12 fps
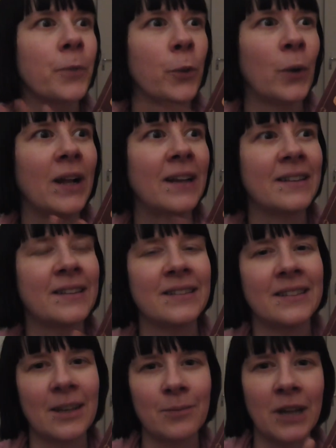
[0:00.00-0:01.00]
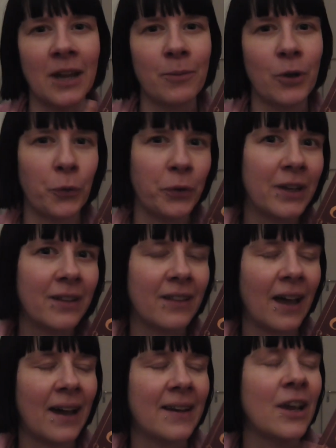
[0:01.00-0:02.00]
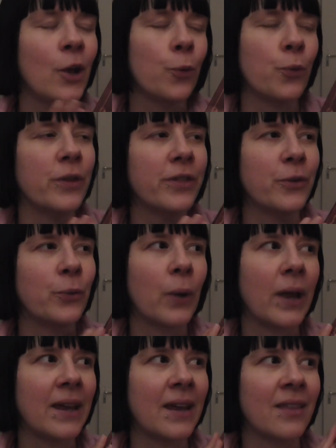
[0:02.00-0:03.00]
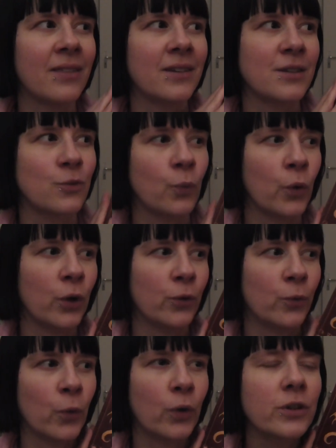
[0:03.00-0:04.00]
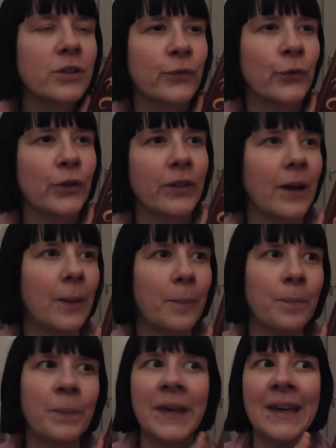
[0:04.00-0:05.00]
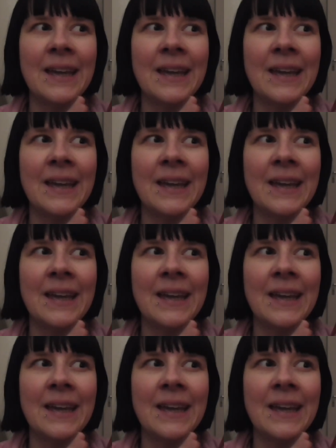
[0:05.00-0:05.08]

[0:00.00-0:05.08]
while at the same time knowing that with the way this world works for them,